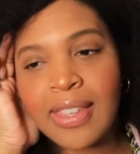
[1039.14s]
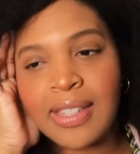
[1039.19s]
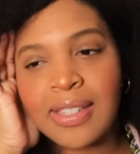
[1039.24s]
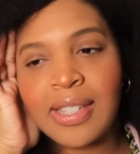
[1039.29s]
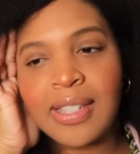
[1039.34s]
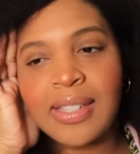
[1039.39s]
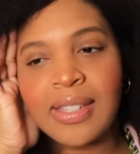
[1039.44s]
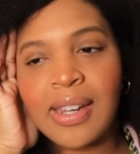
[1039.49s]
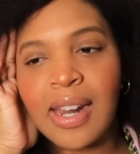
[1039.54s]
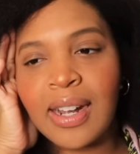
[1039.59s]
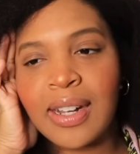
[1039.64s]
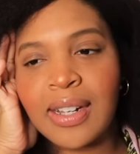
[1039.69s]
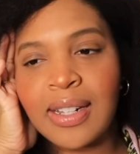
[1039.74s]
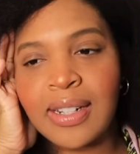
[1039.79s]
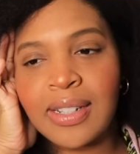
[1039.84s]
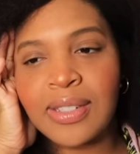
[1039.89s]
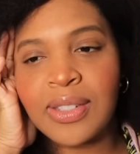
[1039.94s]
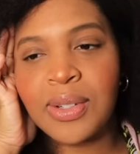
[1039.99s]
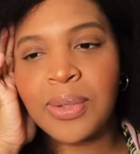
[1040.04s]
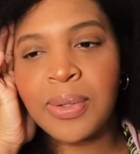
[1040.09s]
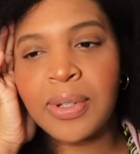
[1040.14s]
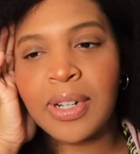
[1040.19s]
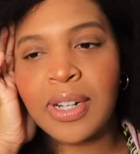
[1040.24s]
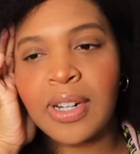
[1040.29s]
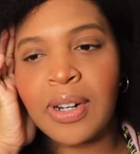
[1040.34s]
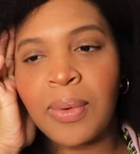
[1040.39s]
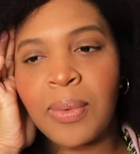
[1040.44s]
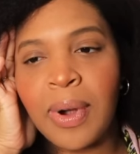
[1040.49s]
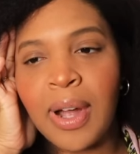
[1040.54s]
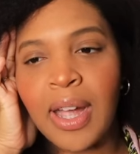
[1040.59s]
because he's not gonna do it in
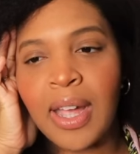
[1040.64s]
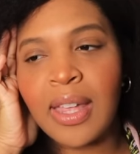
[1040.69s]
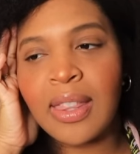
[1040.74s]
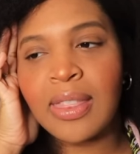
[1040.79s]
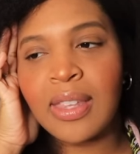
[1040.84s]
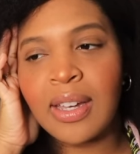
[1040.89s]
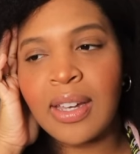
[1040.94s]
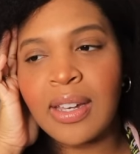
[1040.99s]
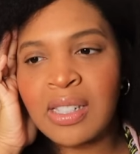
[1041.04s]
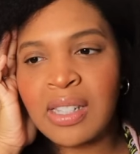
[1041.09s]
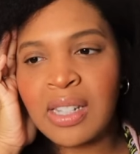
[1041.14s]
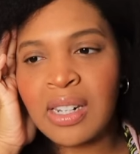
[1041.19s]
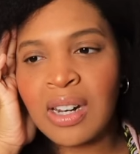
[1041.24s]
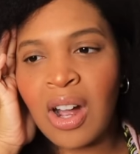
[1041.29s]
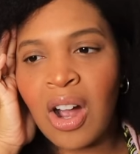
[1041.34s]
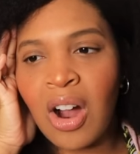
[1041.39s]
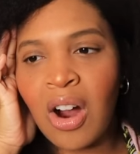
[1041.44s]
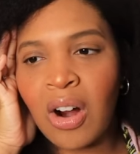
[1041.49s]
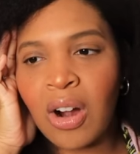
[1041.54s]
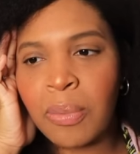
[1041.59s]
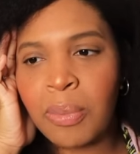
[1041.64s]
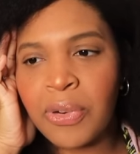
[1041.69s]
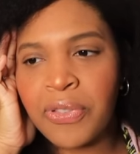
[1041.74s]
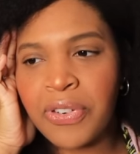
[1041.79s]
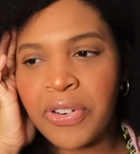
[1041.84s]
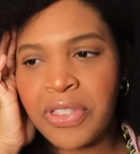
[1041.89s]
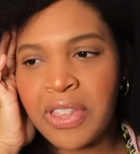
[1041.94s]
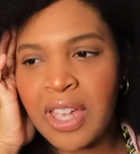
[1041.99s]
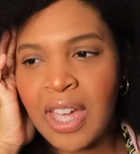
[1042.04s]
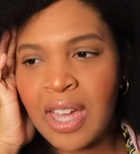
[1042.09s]
a way that isn't horrible
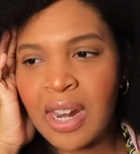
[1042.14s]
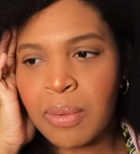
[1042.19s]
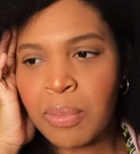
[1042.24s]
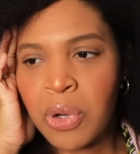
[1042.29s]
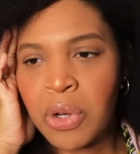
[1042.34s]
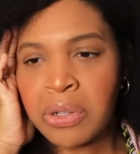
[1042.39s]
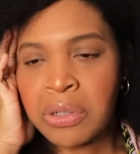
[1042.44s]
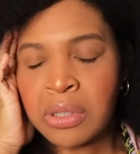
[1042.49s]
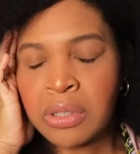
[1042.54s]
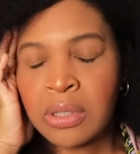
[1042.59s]
for the animal.